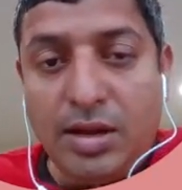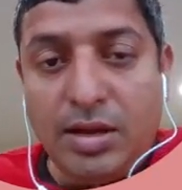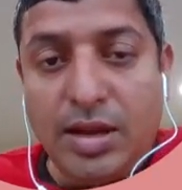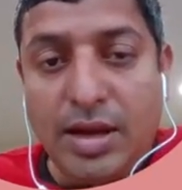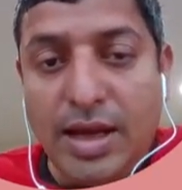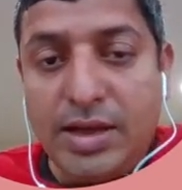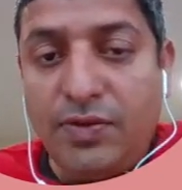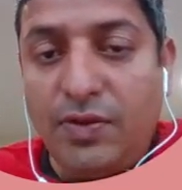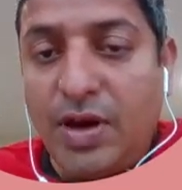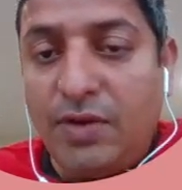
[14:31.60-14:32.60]
The
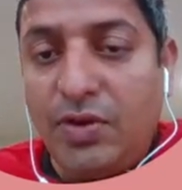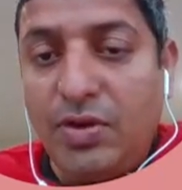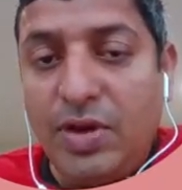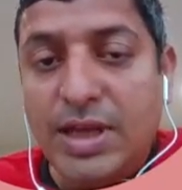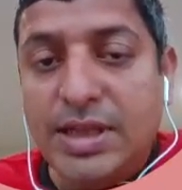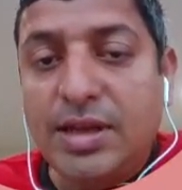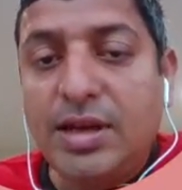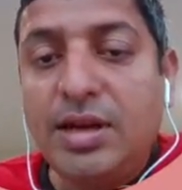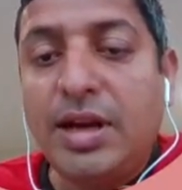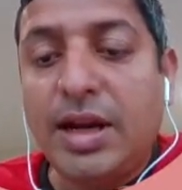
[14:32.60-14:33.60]
next workflow is
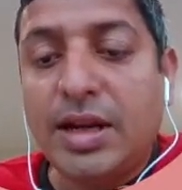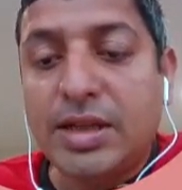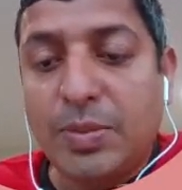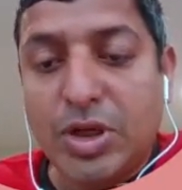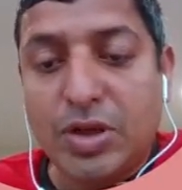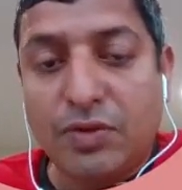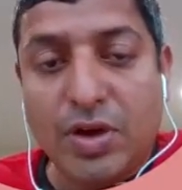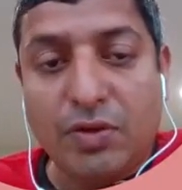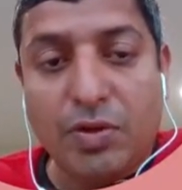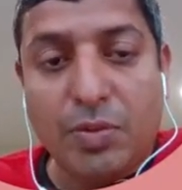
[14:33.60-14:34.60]
the data submission
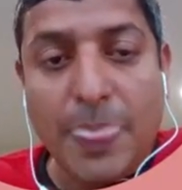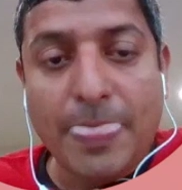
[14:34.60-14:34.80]
workflow.